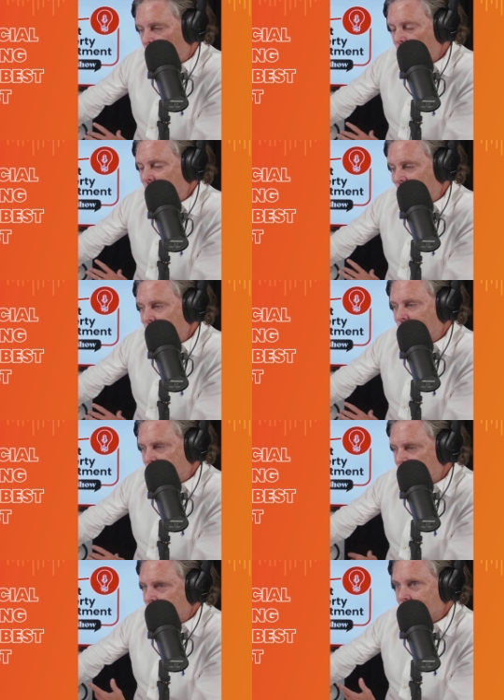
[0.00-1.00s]
property
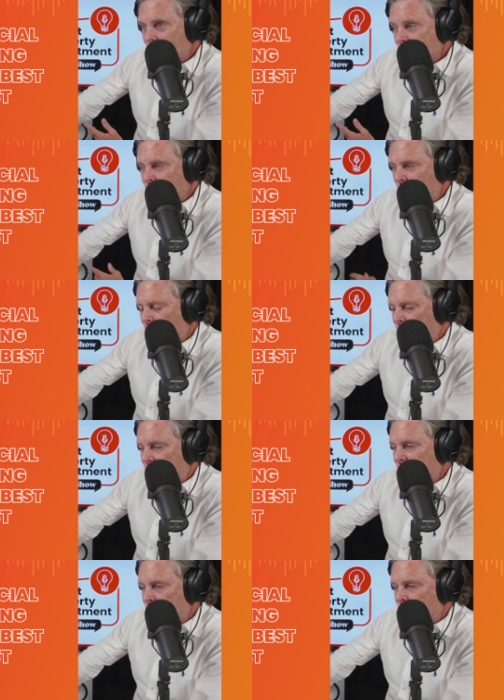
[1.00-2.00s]
investor, you know, smart
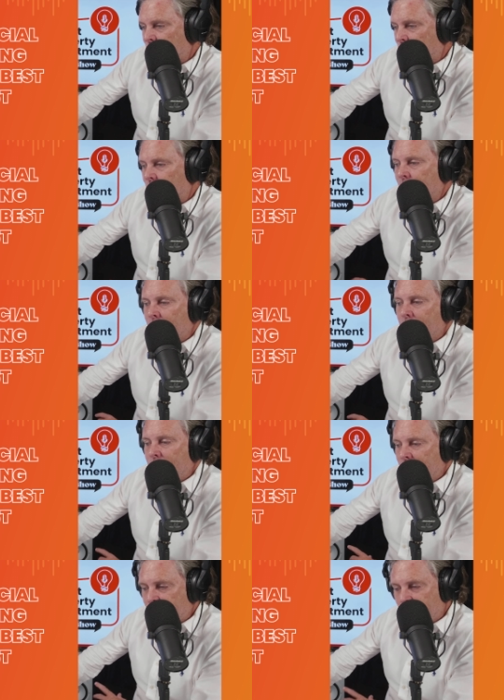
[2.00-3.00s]
property investment show,
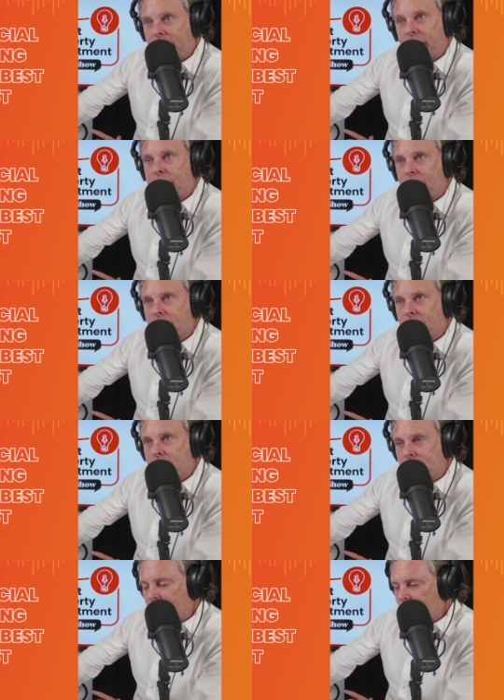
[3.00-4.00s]
you've got to get down to
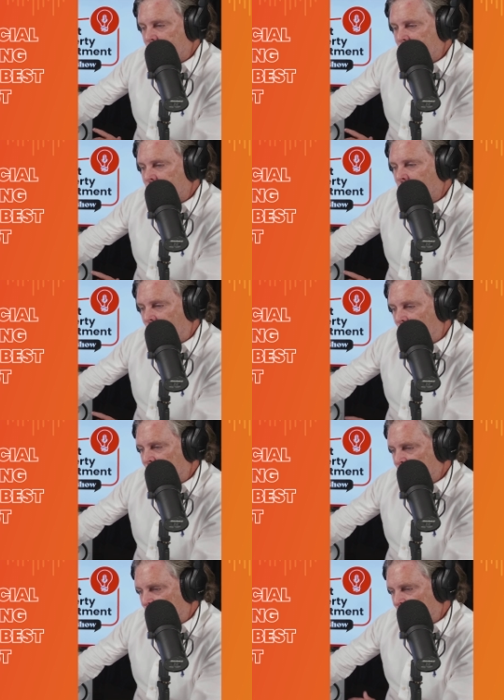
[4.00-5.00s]
this the, these
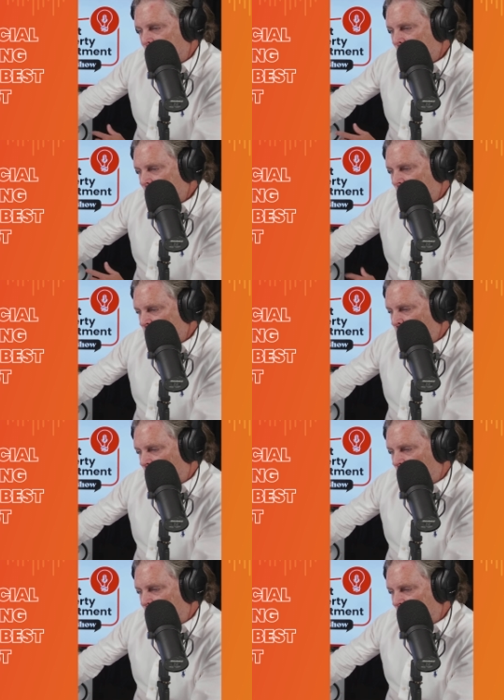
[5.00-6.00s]
dynamics. But yeah, we
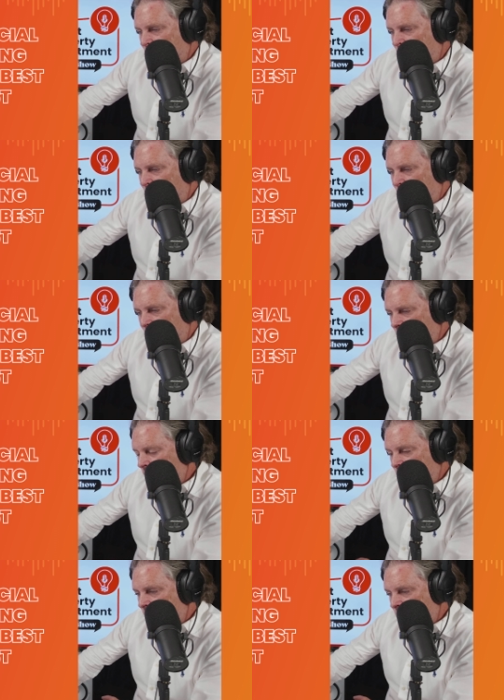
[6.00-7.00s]
spoke a lot about Sydney, but
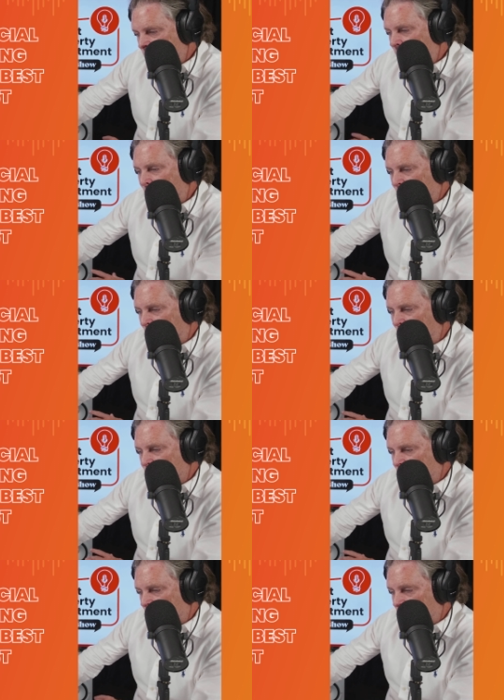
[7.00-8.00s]
the, the same
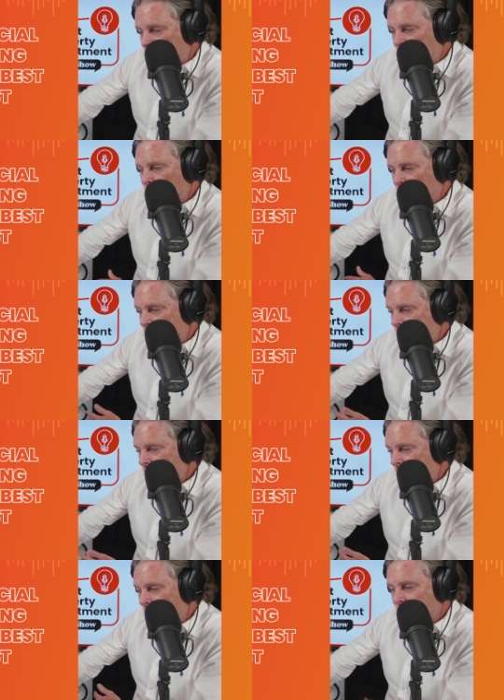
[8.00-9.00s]
application here. Villawood,
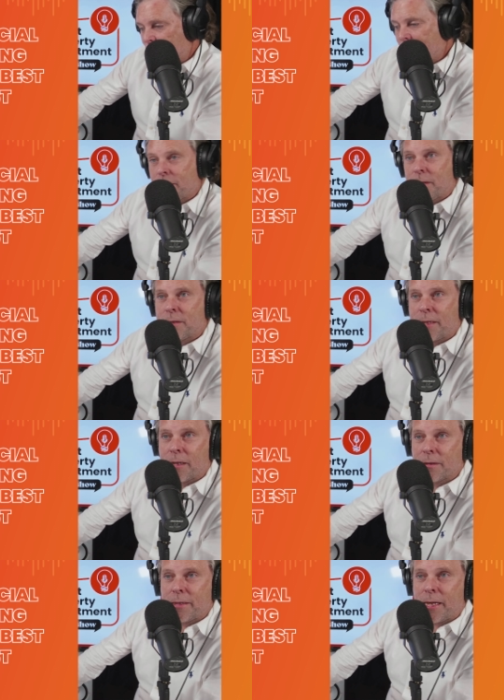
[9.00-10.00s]
there's another one that's just
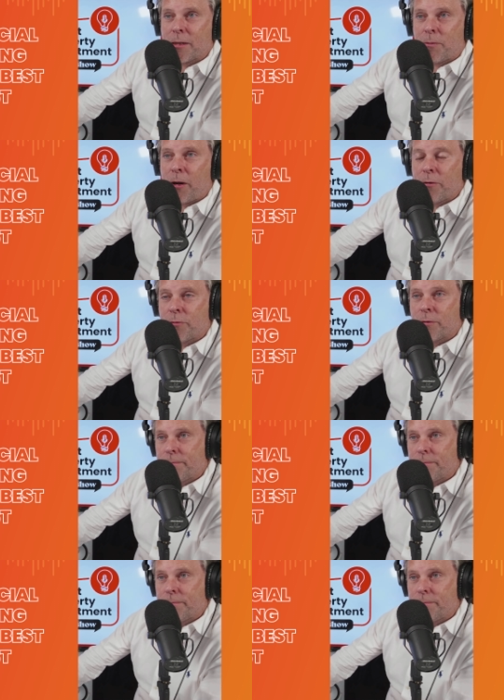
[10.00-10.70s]
down yep. down the road